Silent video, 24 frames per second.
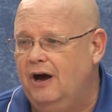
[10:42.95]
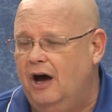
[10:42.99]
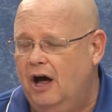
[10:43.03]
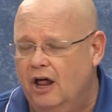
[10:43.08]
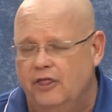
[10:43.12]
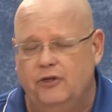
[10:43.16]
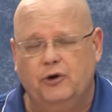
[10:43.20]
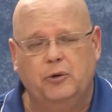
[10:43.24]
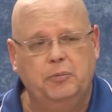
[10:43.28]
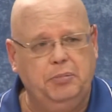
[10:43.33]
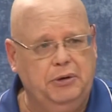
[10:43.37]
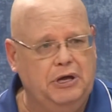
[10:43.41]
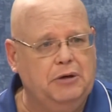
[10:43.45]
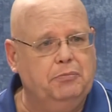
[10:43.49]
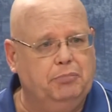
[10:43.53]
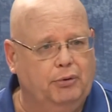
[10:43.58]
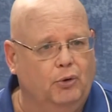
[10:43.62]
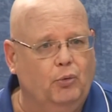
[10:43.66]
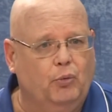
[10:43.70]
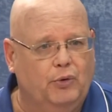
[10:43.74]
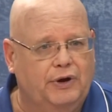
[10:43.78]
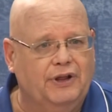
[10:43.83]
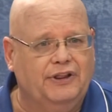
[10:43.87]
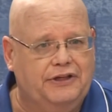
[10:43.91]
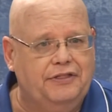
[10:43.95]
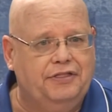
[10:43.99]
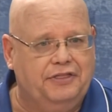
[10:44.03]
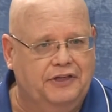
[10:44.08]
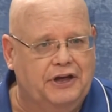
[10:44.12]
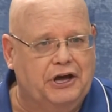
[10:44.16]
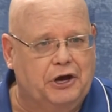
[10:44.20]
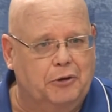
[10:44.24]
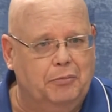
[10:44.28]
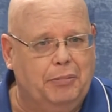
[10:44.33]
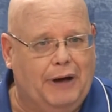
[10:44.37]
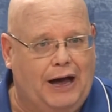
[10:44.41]
other people really
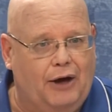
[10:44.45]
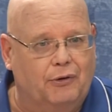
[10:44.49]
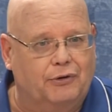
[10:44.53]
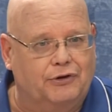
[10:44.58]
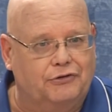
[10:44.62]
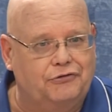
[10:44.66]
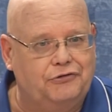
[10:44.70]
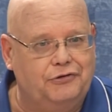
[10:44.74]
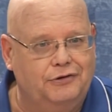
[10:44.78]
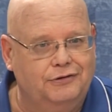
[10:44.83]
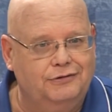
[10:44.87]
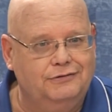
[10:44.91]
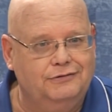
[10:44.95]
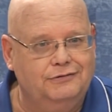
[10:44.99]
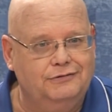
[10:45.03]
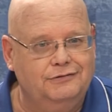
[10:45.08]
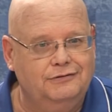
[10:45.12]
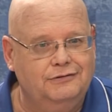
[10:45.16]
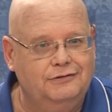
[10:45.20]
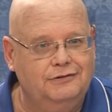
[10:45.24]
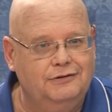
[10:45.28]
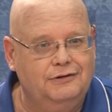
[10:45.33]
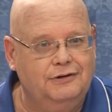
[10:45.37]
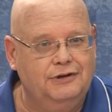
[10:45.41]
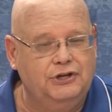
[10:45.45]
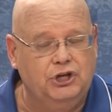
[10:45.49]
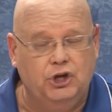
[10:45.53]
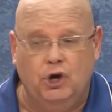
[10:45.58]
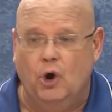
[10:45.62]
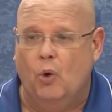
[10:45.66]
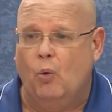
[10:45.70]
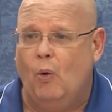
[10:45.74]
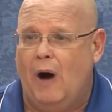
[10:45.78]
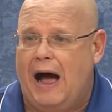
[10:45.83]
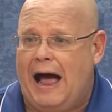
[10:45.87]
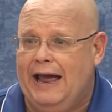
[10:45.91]
think about us. You
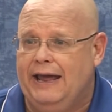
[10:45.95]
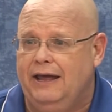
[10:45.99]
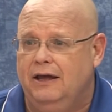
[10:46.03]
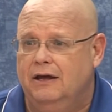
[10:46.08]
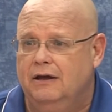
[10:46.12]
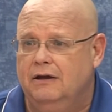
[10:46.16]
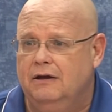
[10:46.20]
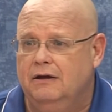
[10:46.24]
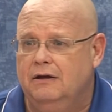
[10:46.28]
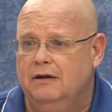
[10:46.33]
know why?